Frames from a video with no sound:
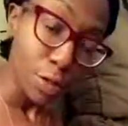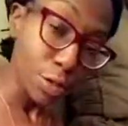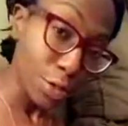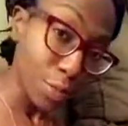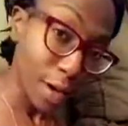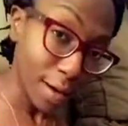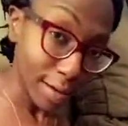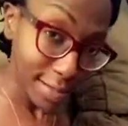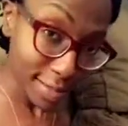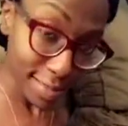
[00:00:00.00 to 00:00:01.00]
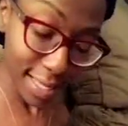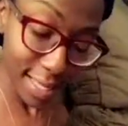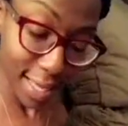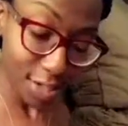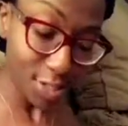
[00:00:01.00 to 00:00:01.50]
Tomorrow is our
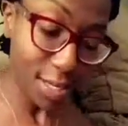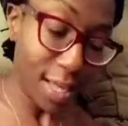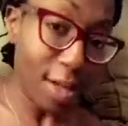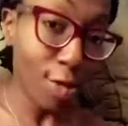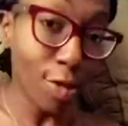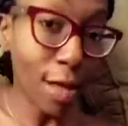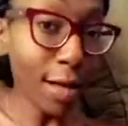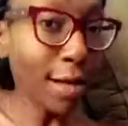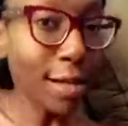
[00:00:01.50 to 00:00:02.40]
staycation, and look,